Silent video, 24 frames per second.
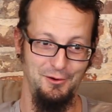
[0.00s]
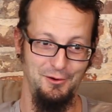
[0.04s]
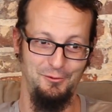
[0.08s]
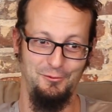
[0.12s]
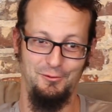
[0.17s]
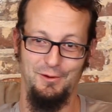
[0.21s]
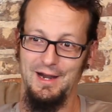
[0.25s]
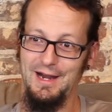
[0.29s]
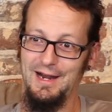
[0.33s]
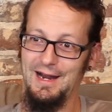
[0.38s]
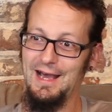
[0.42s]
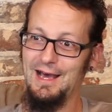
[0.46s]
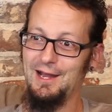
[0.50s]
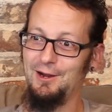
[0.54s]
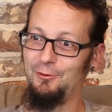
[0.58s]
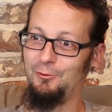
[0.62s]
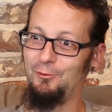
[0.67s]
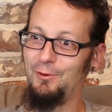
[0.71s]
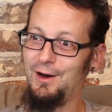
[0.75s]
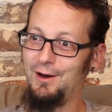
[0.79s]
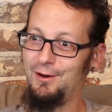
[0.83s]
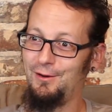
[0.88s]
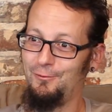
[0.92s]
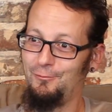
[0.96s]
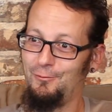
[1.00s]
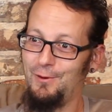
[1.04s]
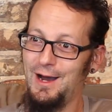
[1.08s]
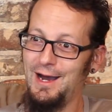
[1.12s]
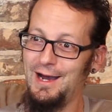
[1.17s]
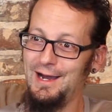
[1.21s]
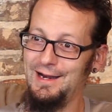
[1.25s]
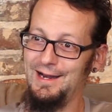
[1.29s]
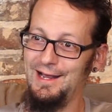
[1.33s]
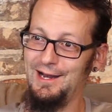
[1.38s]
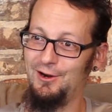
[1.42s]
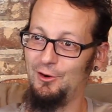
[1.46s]
ran out of
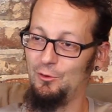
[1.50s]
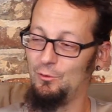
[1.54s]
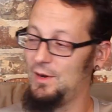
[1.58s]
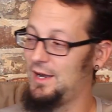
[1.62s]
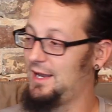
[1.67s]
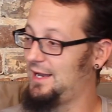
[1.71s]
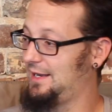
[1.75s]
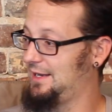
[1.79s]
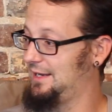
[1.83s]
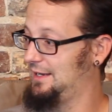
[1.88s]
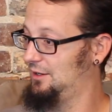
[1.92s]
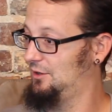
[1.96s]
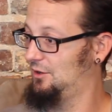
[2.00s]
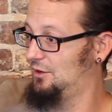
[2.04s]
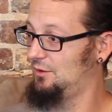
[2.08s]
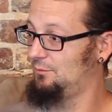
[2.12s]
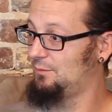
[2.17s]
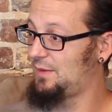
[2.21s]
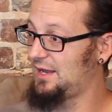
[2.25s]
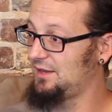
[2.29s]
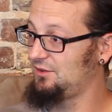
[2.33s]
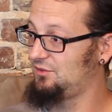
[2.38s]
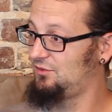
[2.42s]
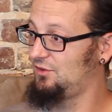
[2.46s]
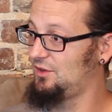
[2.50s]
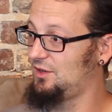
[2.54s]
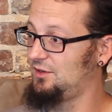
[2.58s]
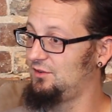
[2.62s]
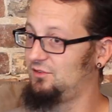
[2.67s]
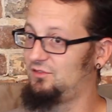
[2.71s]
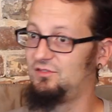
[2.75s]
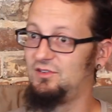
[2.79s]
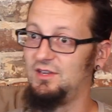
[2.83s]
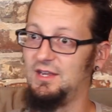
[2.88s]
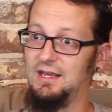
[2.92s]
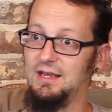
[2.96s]
wine at our wedding, or my
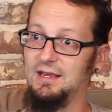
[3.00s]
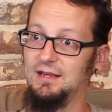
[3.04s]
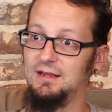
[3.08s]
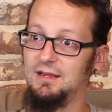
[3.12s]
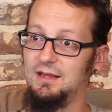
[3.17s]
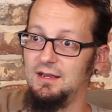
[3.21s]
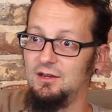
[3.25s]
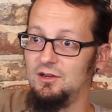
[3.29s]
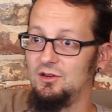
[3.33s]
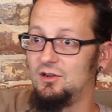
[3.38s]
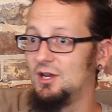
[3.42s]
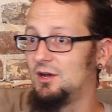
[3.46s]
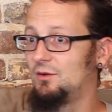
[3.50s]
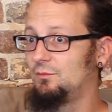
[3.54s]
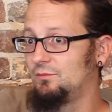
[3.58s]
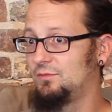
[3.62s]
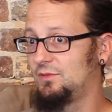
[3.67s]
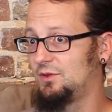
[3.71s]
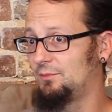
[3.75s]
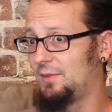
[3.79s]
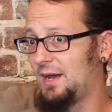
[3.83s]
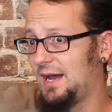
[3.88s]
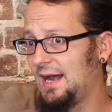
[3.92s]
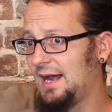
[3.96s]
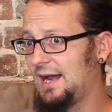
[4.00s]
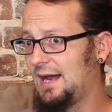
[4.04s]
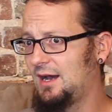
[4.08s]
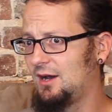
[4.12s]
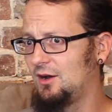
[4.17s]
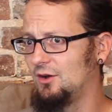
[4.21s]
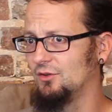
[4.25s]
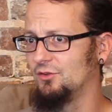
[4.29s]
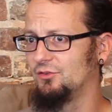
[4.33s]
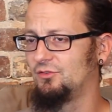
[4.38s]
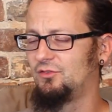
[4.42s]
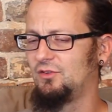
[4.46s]
son's sick, can you come to my
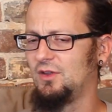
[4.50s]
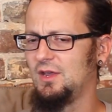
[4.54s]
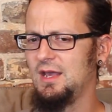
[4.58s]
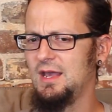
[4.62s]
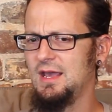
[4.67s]
house?